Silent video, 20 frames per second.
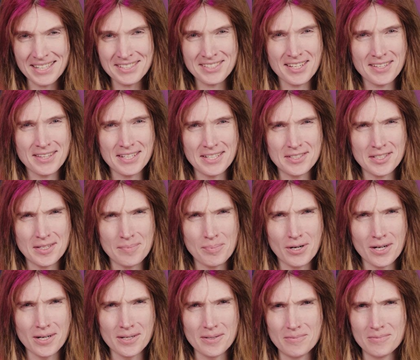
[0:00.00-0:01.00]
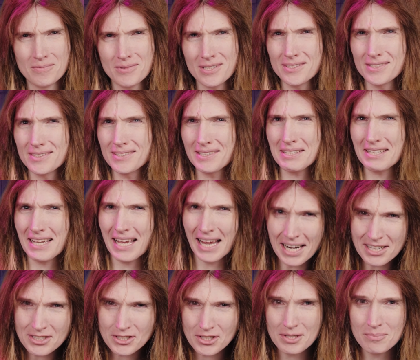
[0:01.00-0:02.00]
I say the easy part? What I
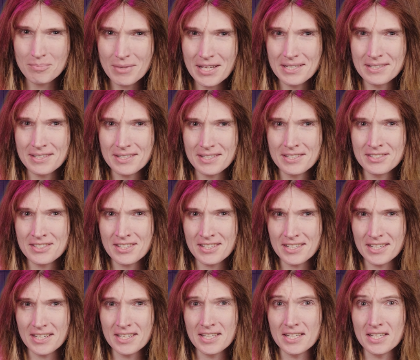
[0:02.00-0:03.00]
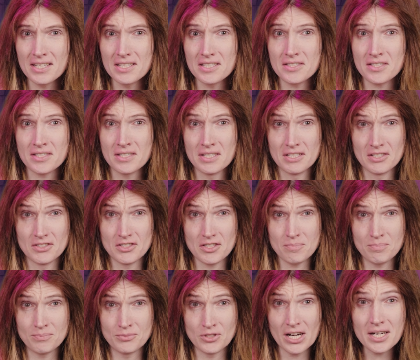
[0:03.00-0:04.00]
actually meant is that it is
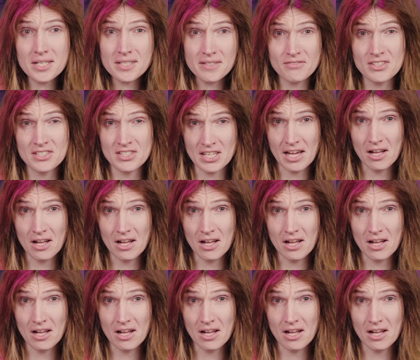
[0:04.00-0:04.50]
subjective as